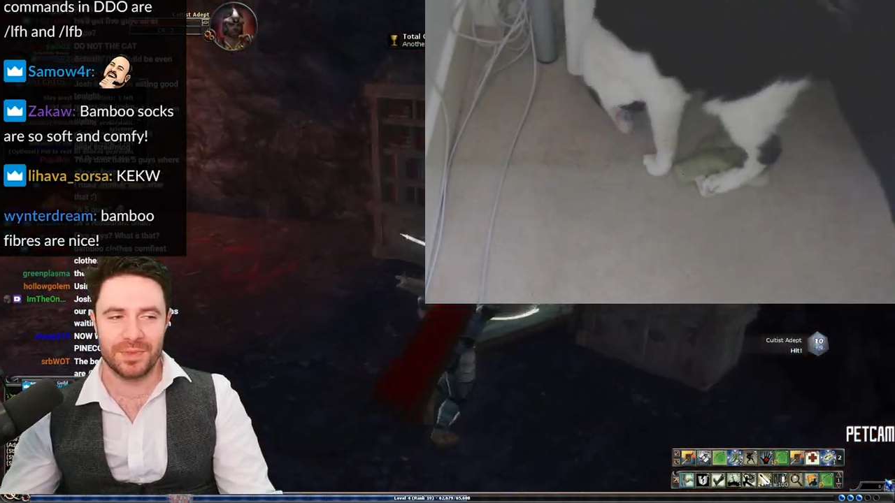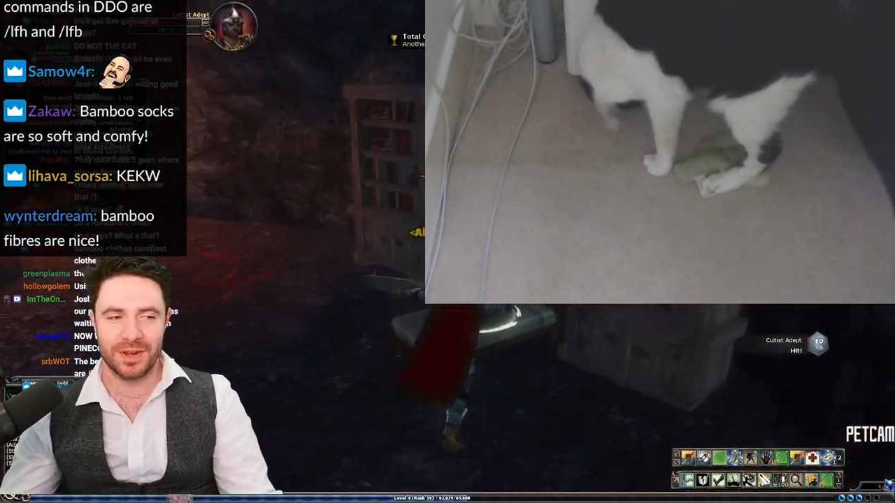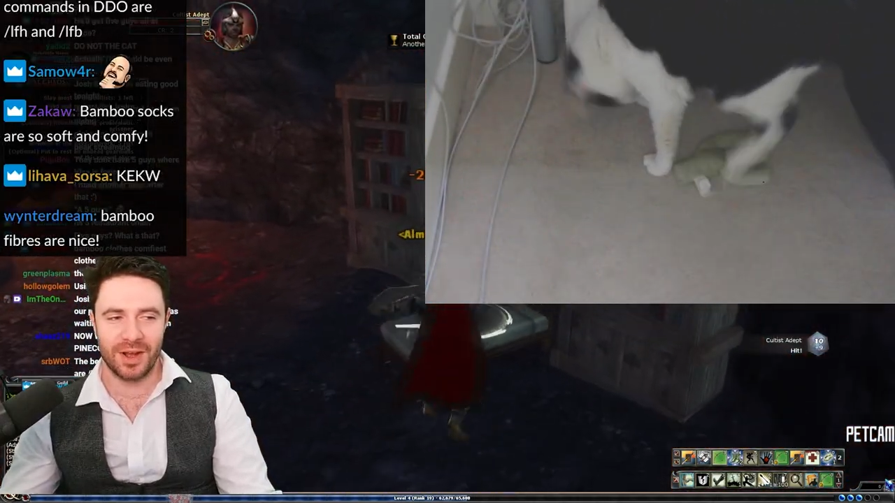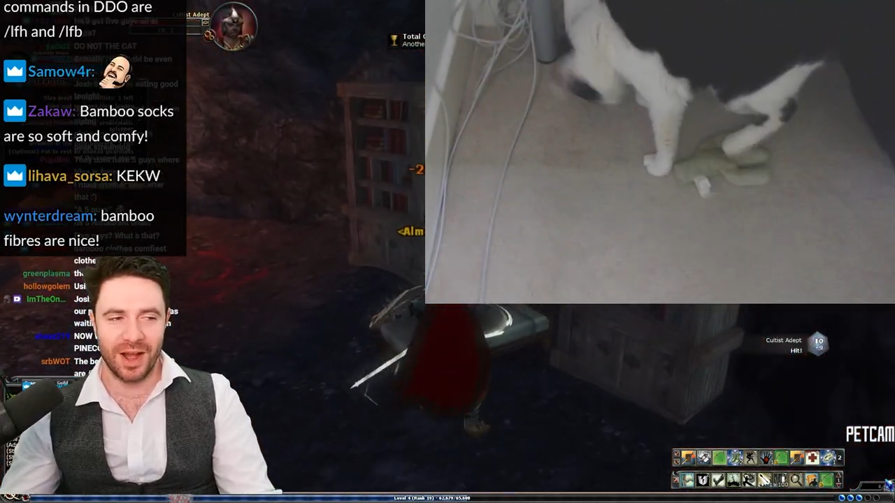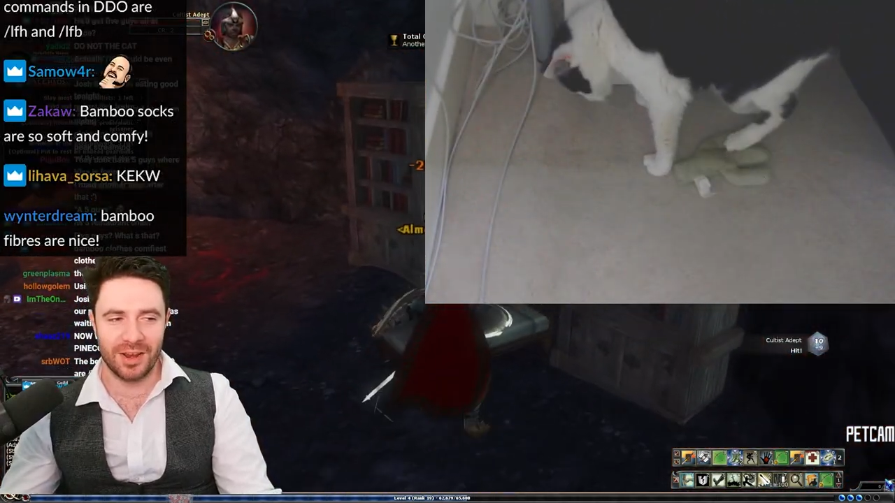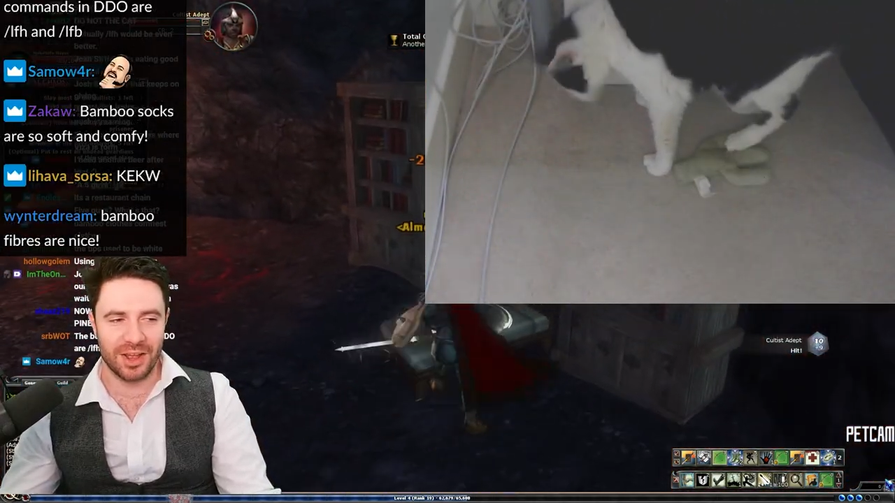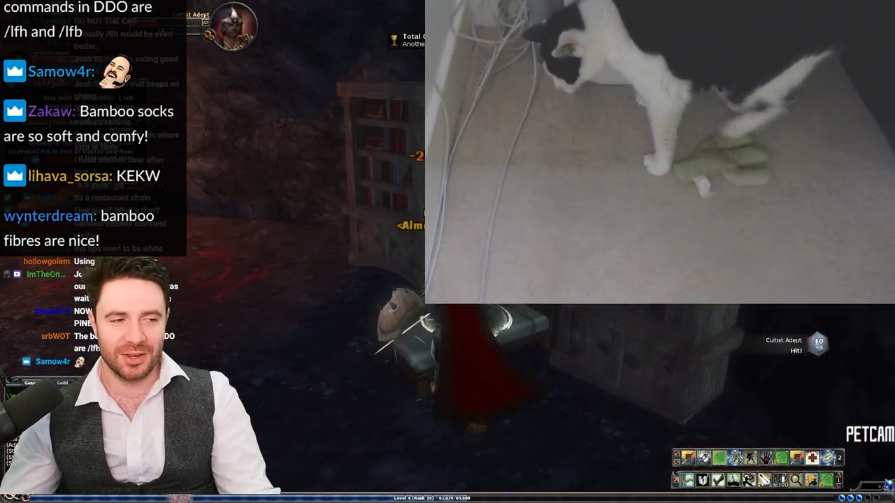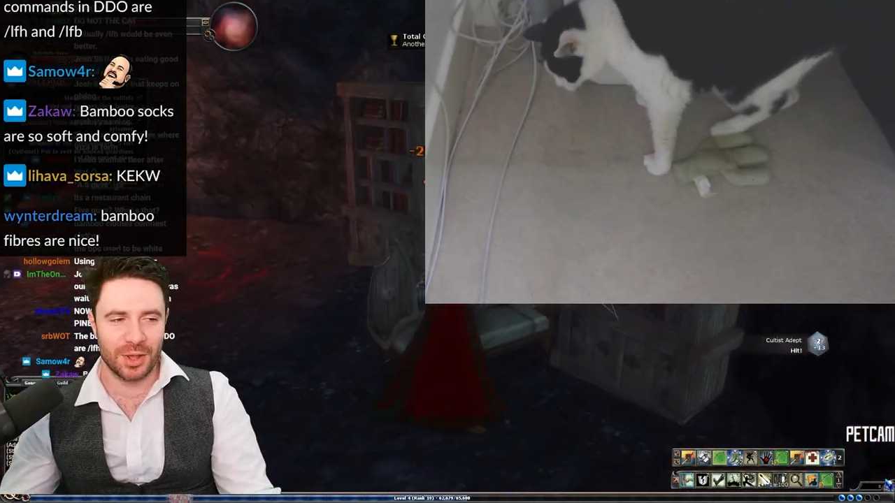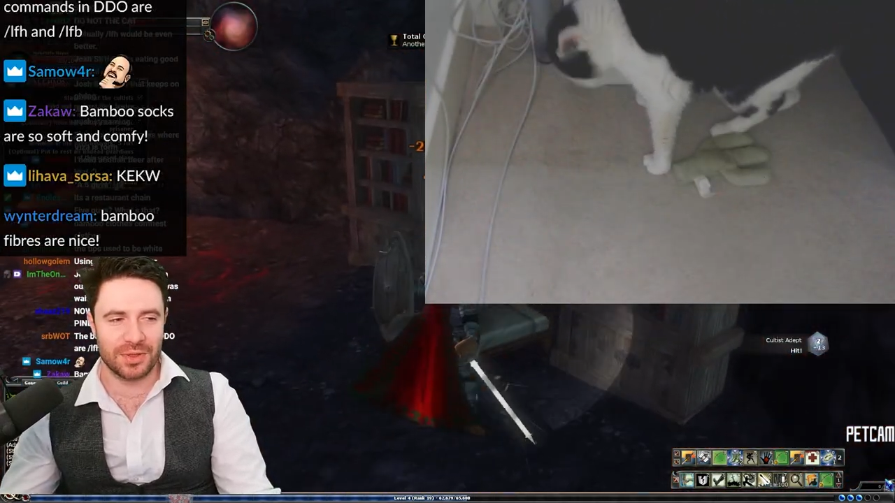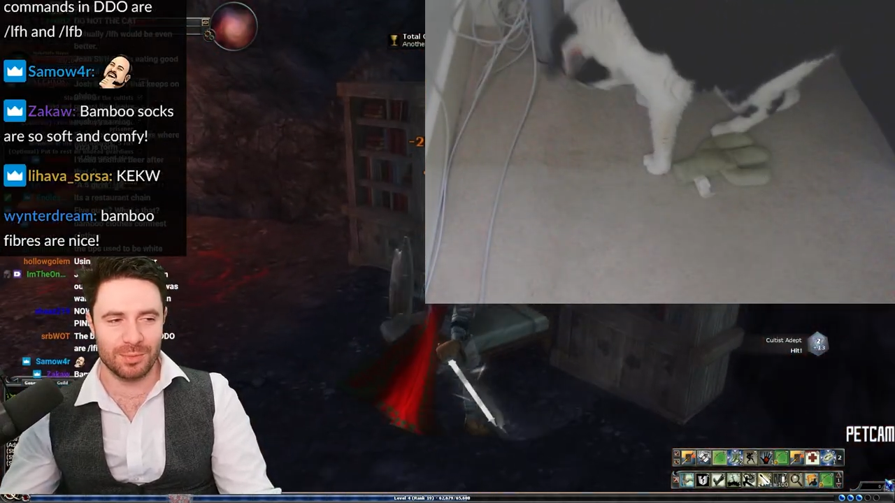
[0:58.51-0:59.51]
you know, I like
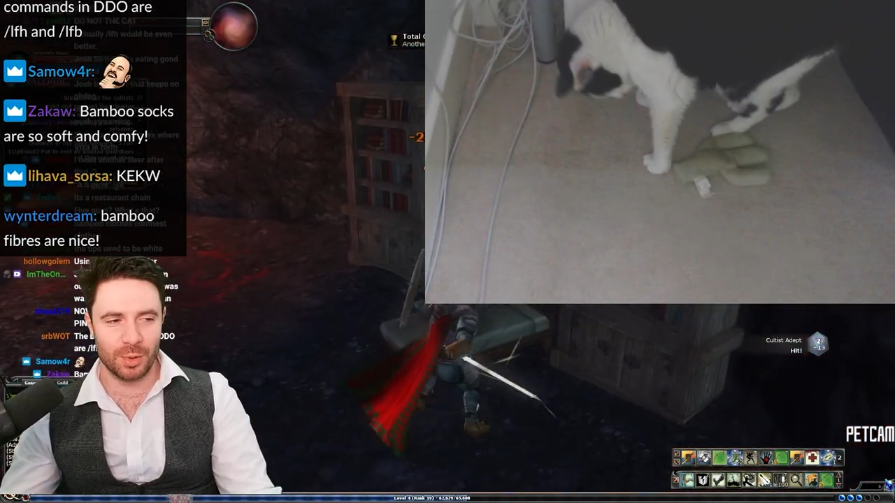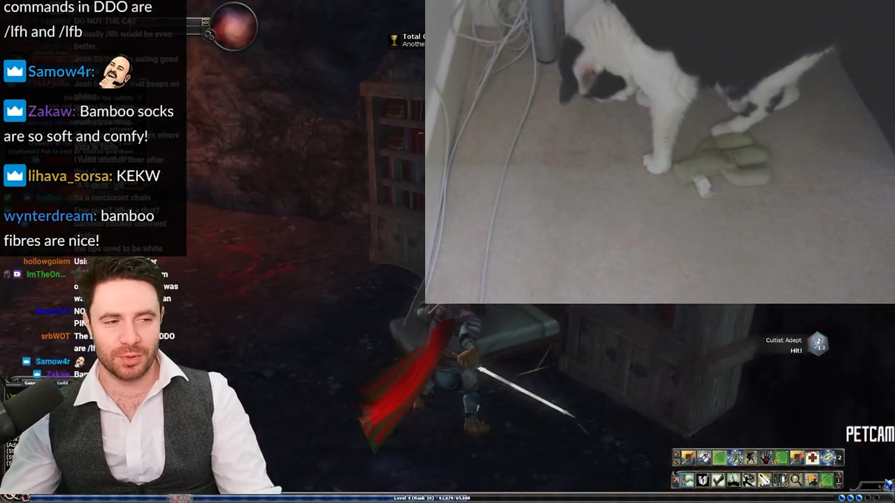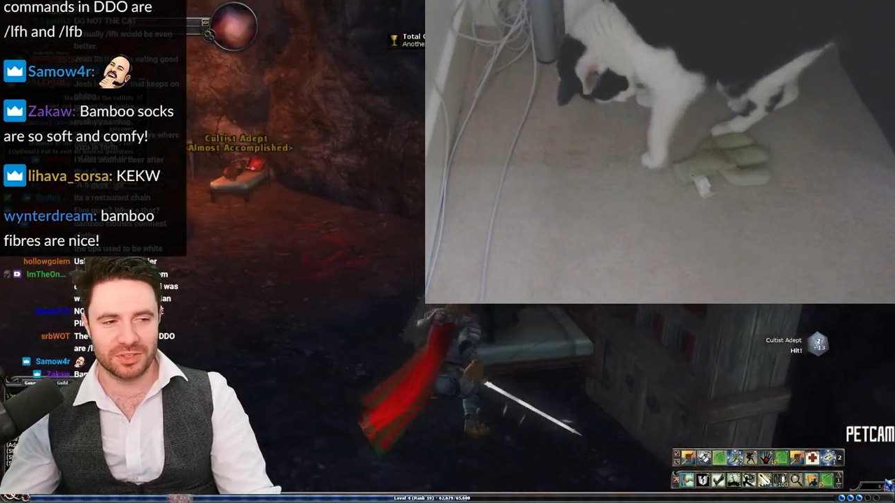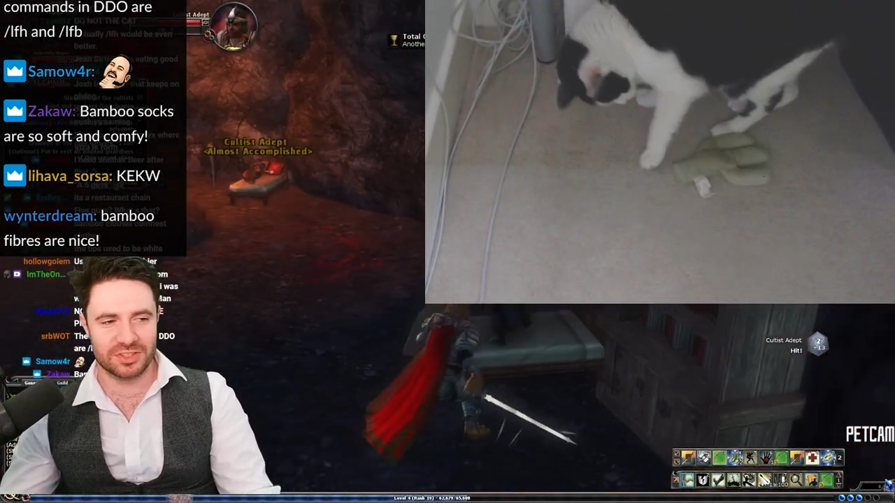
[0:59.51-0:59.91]
nothing more than